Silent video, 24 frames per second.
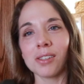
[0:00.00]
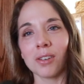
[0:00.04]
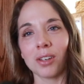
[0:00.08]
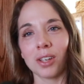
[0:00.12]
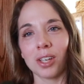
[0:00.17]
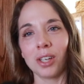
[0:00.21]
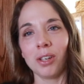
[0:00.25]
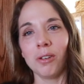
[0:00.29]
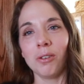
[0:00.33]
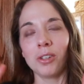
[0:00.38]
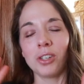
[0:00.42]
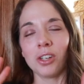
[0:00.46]
look
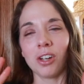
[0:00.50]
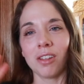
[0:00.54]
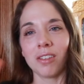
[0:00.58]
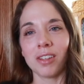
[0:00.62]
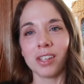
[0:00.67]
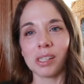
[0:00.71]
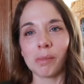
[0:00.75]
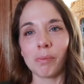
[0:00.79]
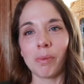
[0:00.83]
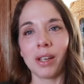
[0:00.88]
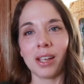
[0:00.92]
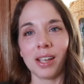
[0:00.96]
huge on
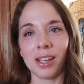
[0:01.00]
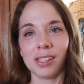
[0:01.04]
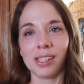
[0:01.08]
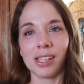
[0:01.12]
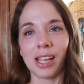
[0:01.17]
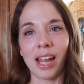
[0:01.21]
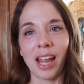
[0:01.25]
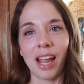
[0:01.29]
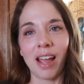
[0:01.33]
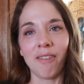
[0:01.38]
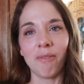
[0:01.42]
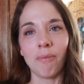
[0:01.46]
this because I
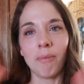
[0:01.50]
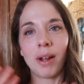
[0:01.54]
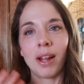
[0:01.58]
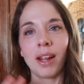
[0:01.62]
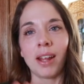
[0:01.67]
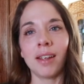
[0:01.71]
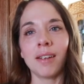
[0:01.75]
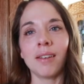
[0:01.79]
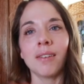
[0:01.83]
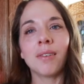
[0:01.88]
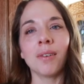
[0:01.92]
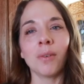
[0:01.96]
have
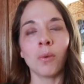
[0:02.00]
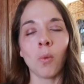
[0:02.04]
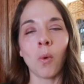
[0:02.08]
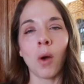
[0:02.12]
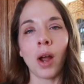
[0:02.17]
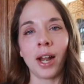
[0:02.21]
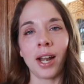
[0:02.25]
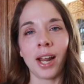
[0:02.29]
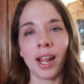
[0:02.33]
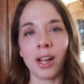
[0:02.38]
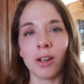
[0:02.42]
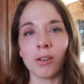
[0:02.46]
my
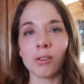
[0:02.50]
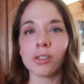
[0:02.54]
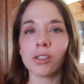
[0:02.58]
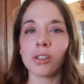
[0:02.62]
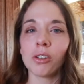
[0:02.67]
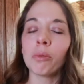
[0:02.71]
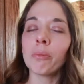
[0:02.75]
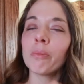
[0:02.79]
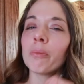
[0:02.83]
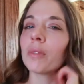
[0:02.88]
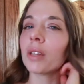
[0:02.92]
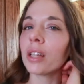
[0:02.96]
wide angle
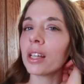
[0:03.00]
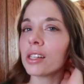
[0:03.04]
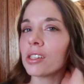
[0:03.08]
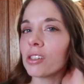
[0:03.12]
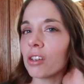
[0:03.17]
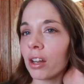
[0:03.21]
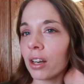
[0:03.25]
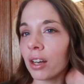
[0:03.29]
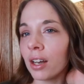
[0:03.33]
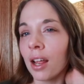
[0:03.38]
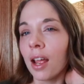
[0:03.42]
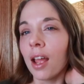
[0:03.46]
zoom lens
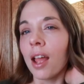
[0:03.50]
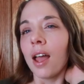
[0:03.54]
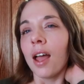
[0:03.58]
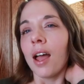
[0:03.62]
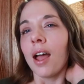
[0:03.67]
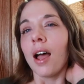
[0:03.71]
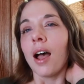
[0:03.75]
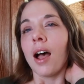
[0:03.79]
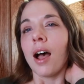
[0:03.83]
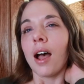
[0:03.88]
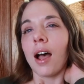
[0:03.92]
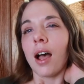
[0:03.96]
on.
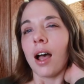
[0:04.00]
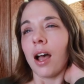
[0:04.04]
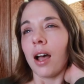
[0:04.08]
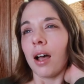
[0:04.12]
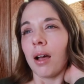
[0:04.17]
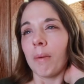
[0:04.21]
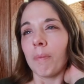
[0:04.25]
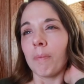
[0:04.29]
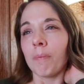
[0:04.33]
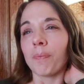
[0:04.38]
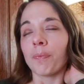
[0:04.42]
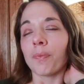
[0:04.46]

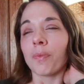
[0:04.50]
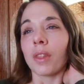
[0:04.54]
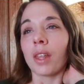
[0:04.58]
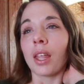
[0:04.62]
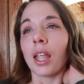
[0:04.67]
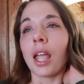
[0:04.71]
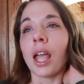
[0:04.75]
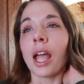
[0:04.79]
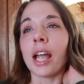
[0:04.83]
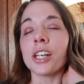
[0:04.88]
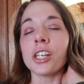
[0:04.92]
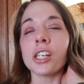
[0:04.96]
Um,
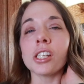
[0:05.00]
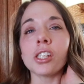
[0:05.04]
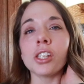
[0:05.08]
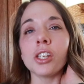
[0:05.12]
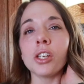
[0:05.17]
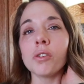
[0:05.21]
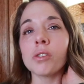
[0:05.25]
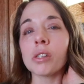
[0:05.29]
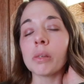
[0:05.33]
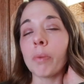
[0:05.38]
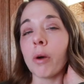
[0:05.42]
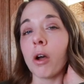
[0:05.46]
I just
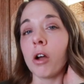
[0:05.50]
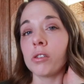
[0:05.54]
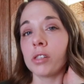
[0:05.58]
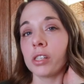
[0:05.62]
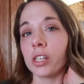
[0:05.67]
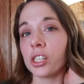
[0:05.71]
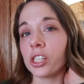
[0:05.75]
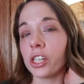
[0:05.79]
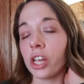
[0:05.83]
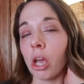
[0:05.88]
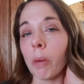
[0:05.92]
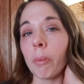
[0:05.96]
use a
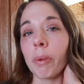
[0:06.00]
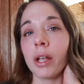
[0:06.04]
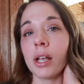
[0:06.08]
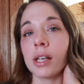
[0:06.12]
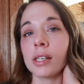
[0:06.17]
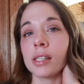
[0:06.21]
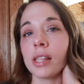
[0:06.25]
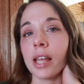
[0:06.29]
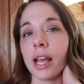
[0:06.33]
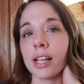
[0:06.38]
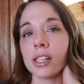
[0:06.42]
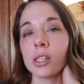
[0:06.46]
postage scale
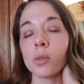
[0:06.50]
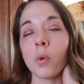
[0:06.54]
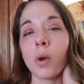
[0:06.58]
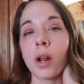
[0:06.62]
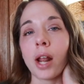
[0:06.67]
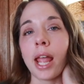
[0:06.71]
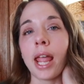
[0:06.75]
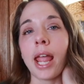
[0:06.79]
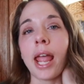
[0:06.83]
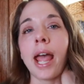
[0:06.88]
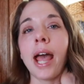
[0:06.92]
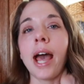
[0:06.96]
because that's what
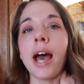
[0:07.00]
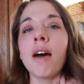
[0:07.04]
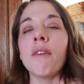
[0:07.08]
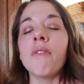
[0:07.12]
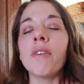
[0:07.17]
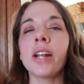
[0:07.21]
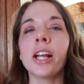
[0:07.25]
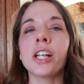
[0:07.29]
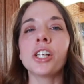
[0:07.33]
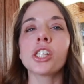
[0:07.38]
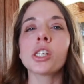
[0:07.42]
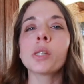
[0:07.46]
I have
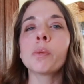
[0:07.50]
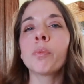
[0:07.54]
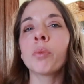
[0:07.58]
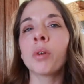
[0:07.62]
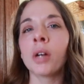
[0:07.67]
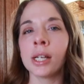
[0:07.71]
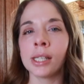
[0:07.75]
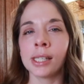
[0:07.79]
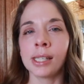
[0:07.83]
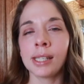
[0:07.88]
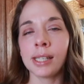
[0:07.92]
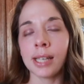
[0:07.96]
and I just
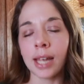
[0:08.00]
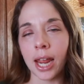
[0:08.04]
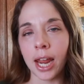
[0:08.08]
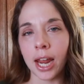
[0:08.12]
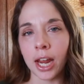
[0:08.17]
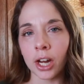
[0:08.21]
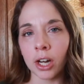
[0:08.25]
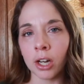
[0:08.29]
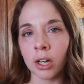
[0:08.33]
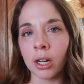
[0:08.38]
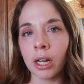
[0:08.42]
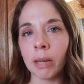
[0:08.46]
press
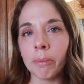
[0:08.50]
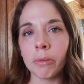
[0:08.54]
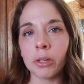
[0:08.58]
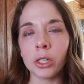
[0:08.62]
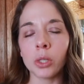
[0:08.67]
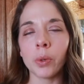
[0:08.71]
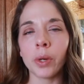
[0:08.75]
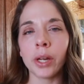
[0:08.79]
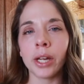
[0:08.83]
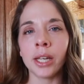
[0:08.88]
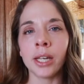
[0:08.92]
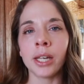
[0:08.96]
tare in
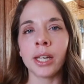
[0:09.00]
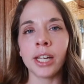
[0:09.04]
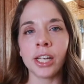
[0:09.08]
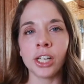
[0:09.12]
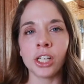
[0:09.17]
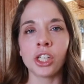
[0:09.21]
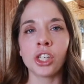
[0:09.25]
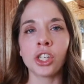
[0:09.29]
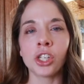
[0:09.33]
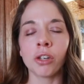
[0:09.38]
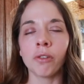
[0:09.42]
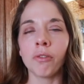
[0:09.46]
between
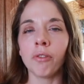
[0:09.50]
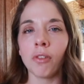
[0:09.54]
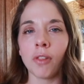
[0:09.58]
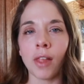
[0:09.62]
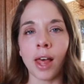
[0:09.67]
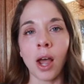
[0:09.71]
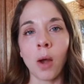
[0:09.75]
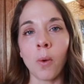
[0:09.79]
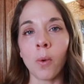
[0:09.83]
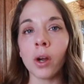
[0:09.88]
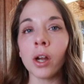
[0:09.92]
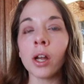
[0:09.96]
each
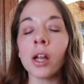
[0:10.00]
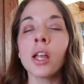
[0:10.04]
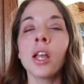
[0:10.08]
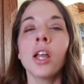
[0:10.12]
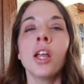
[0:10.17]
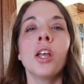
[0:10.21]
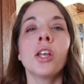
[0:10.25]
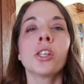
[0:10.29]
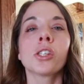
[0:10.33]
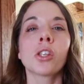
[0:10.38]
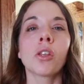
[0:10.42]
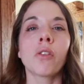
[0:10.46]
flour
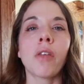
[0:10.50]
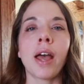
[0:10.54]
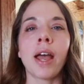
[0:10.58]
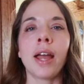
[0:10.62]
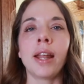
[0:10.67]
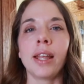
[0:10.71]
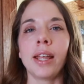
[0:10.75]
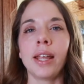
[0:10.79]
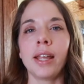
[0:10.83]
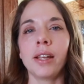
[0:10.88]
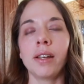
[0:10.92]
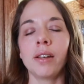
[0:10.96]
so
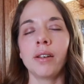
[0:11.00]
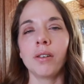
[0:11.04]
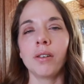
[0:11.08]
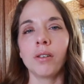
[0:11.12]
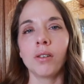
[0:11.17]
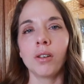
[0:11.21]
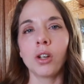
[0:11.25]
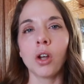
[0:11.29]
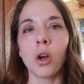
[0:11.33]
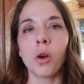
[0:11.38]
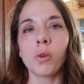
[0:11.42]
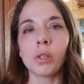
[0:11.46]
that
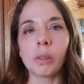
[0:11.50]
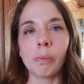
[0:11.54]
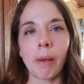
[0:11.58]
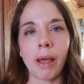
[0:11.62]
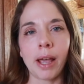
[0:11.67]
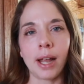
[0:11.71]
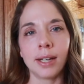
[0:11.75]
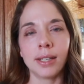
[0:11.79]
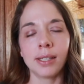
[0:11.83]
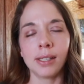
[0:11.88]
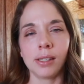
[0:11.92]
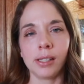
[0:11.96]
it goes
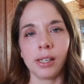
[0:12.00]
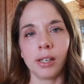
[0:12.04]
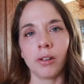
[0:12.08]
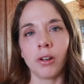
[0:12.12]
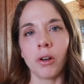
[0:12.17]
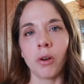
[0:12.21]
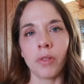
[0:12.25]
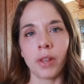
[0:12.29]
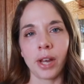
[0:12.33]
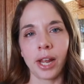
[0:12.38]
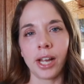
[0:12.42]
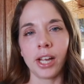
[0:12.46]
back to zero
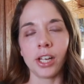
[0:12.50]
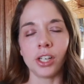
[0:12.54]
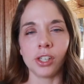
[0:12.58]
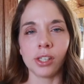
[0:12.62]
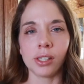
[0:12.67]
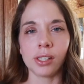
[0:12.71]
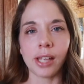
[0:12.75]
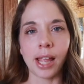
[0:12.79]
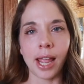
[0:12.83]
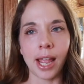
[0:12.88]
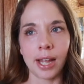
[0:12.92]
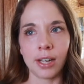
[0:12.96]
and then I can
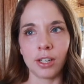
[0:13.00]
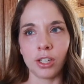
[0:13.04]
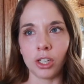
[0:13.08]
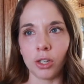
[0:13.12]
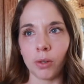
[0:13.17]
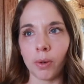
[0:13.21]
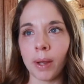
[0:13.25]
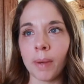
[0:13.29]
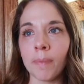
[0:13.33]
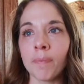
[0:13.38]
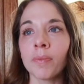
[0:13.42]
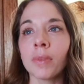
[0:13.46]
just add to
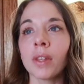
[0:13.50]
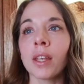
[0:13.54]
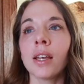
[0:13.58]
it.